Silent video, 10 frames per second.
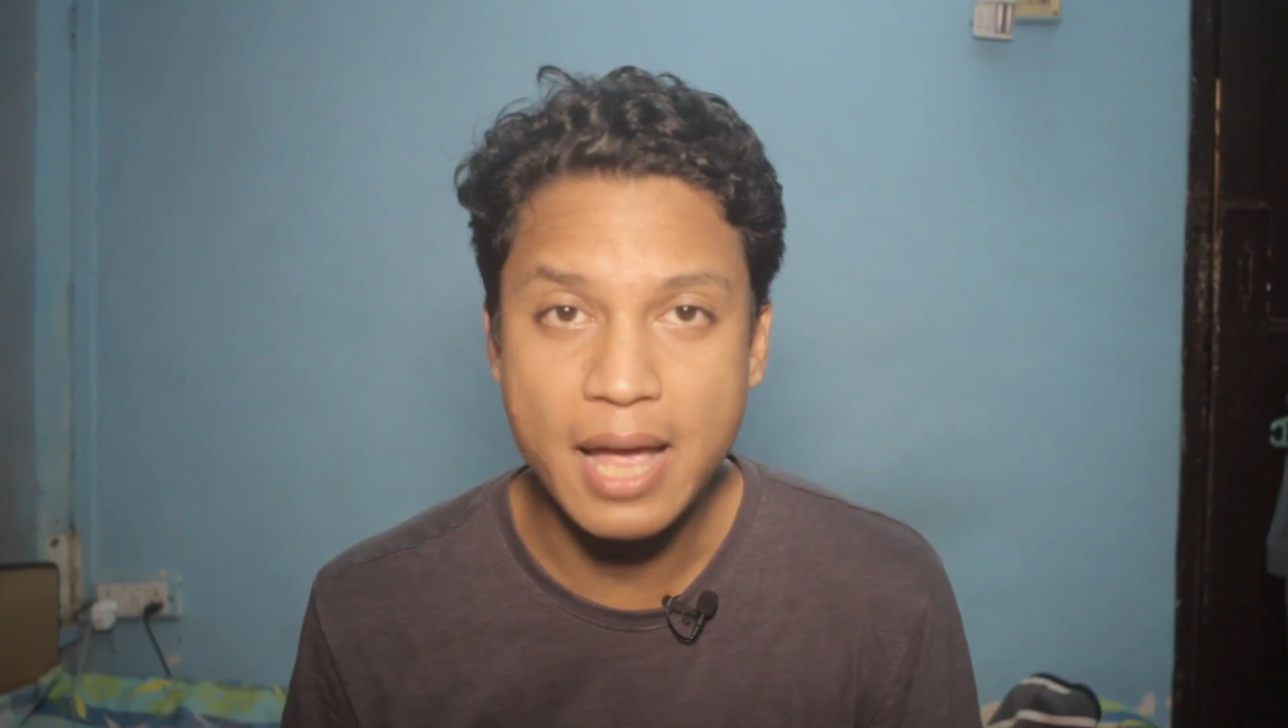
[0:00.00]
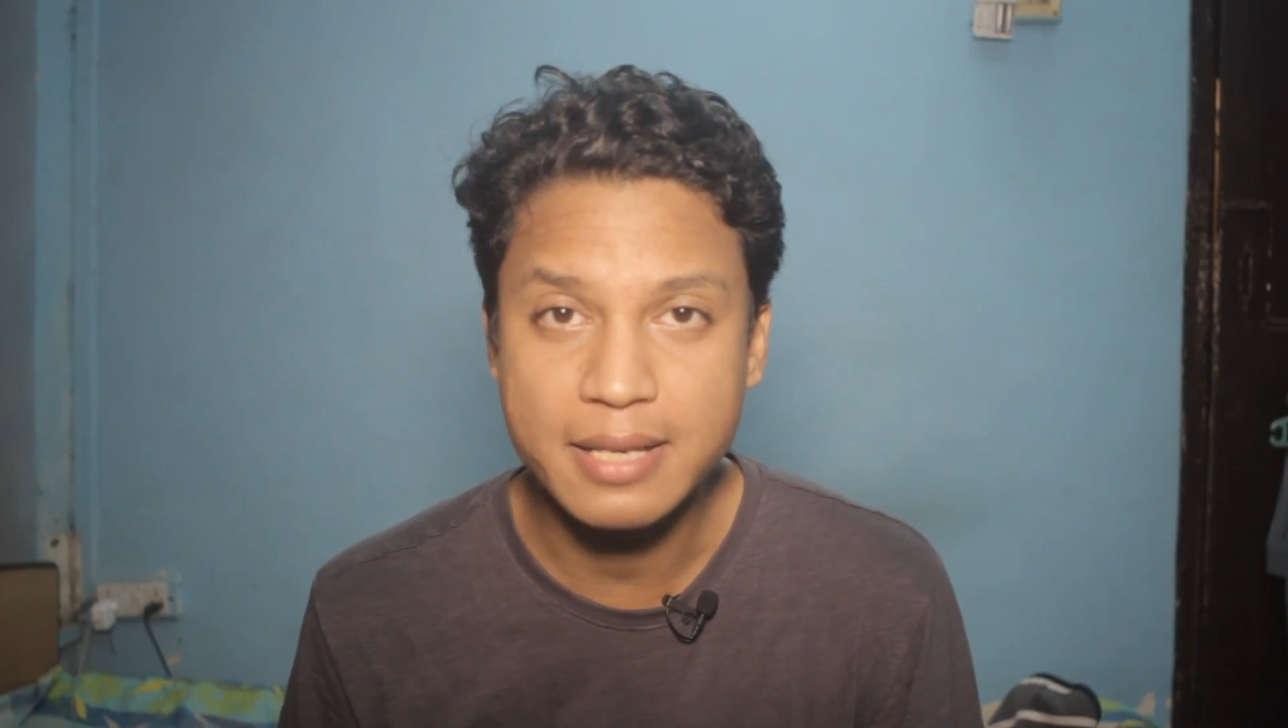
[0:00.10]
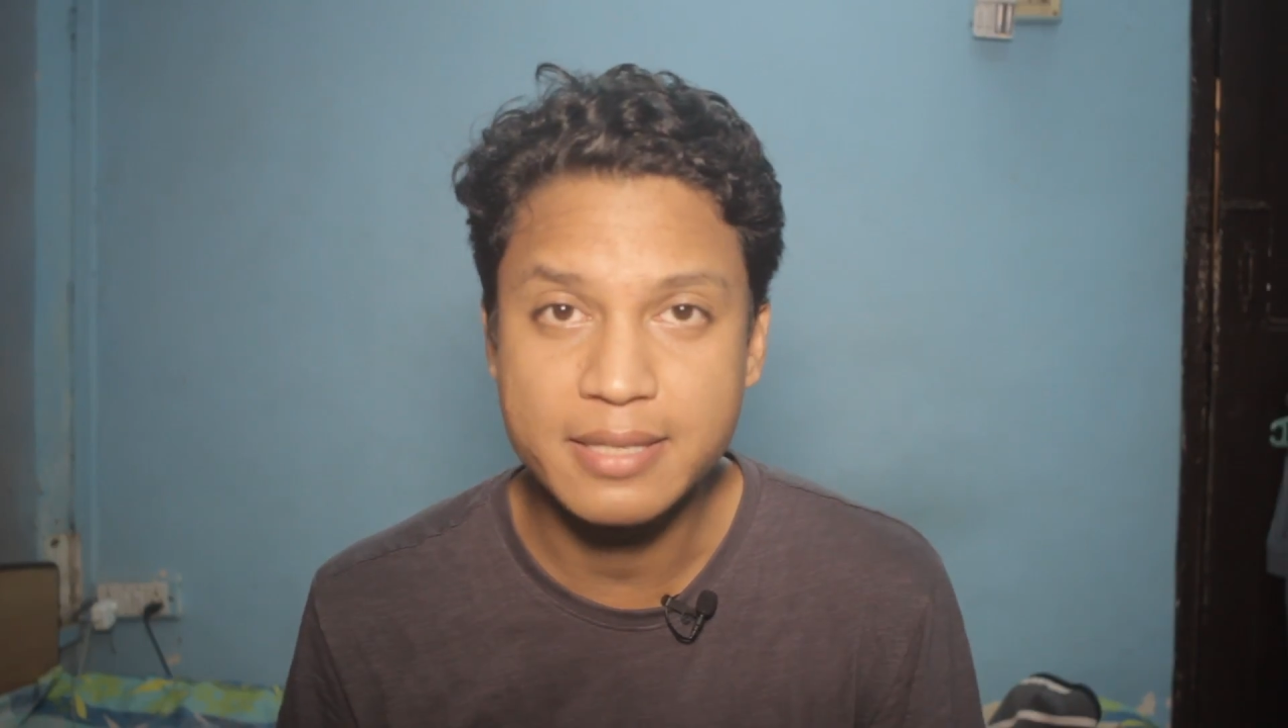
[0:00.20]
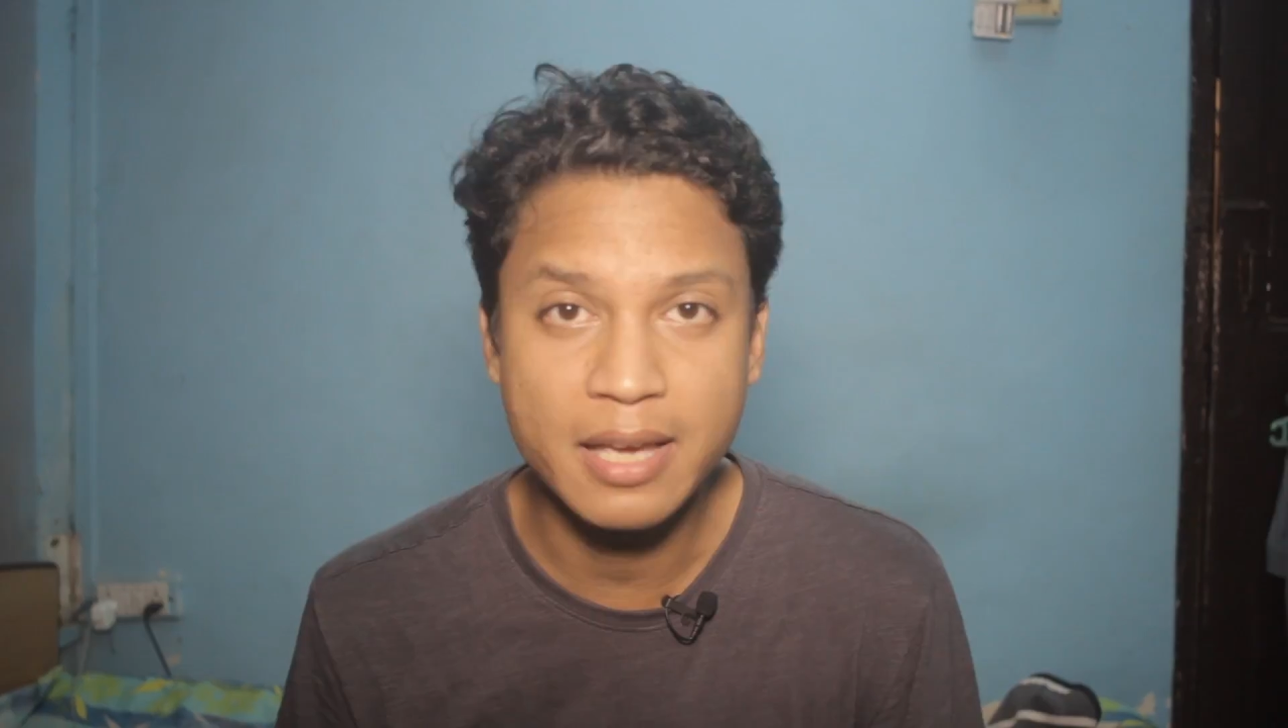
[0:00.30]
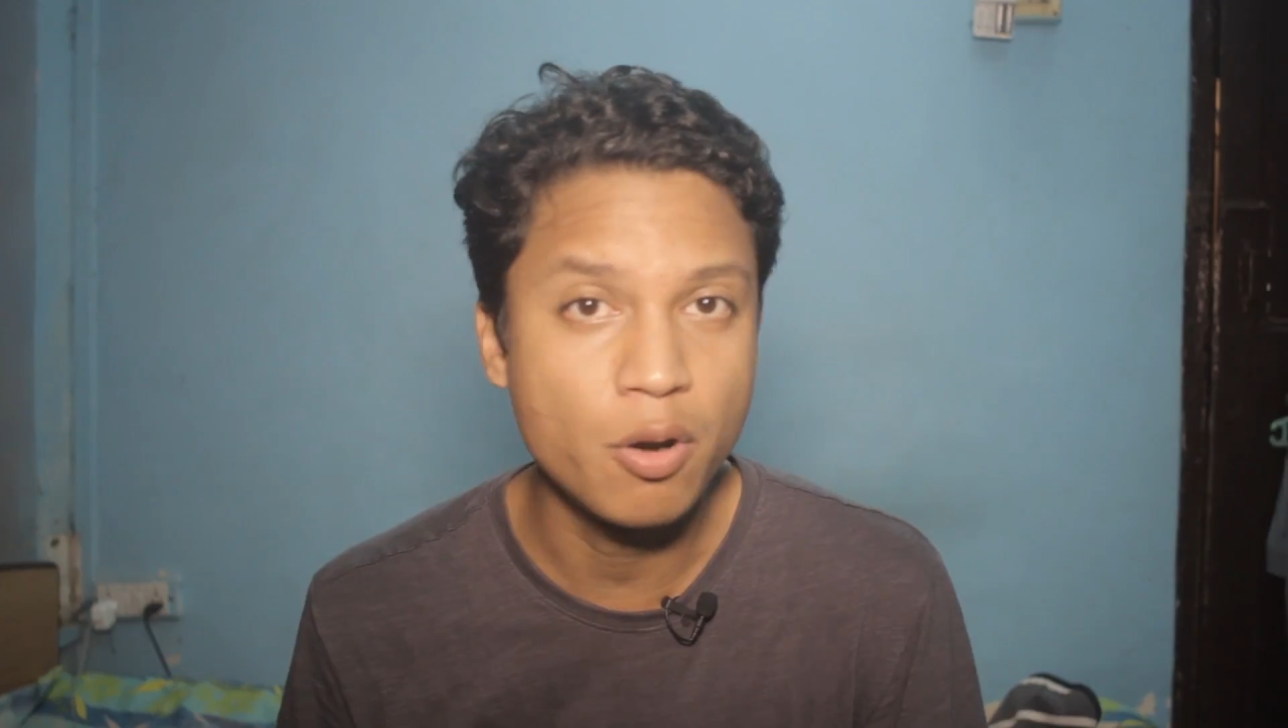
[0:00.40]

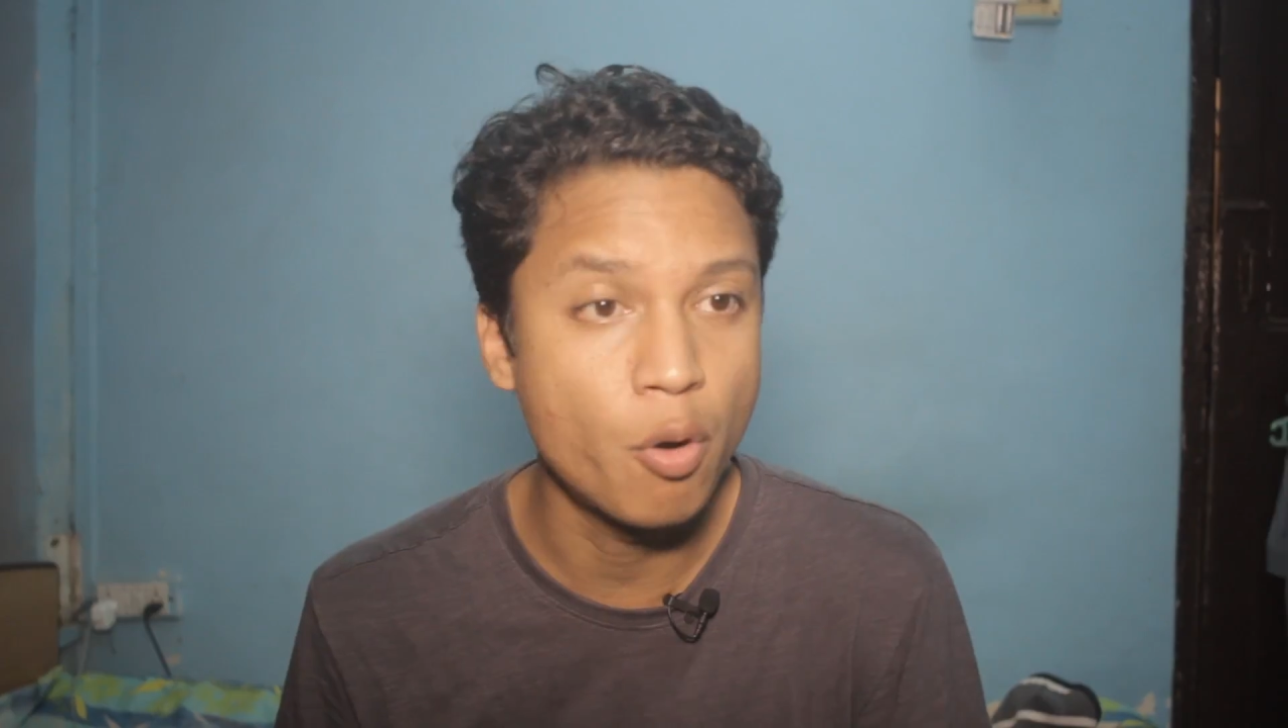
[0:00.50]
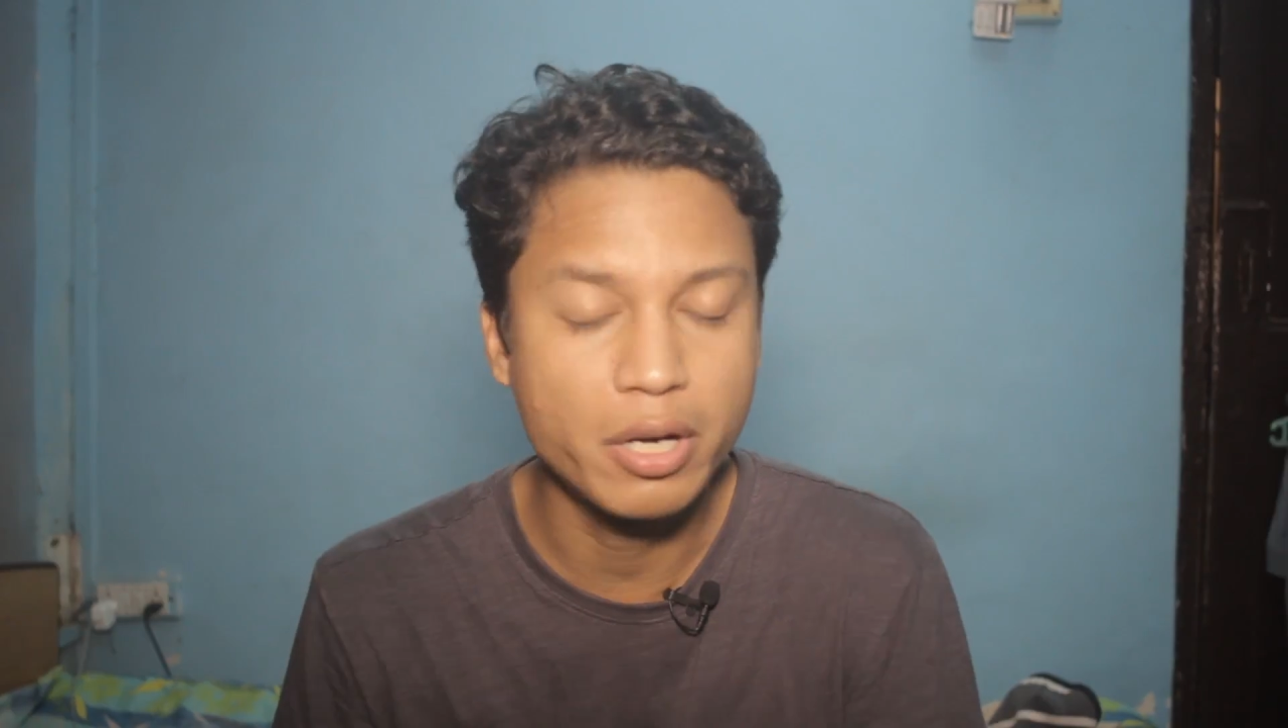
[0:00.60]
accent